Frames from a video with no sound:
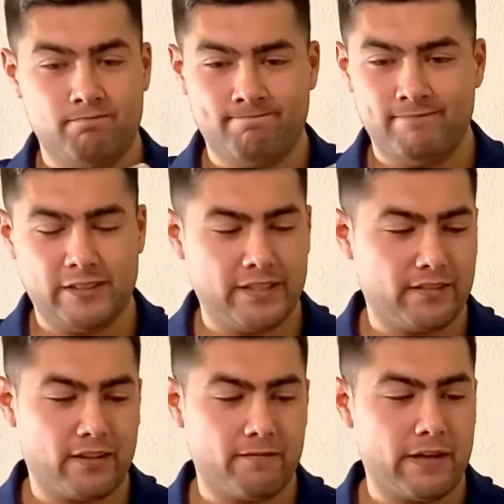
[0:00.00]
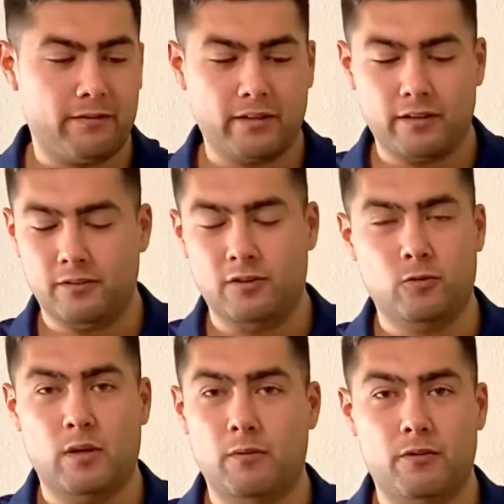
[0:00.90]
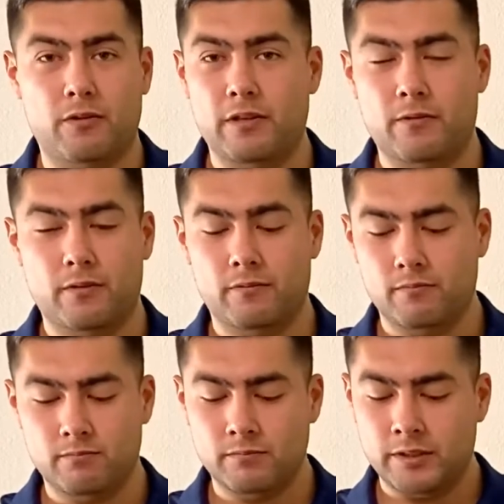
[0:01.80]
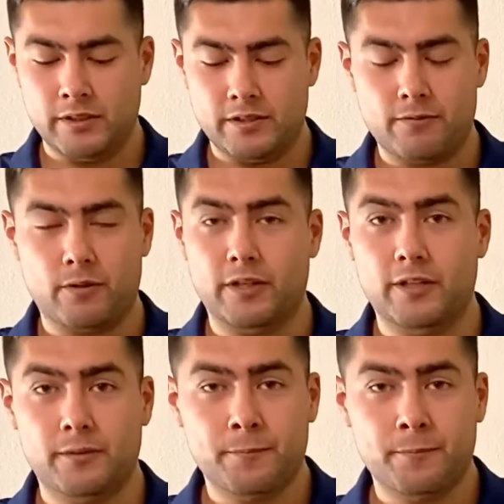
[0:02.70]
It takes like 5 seconds to swap over a different gun,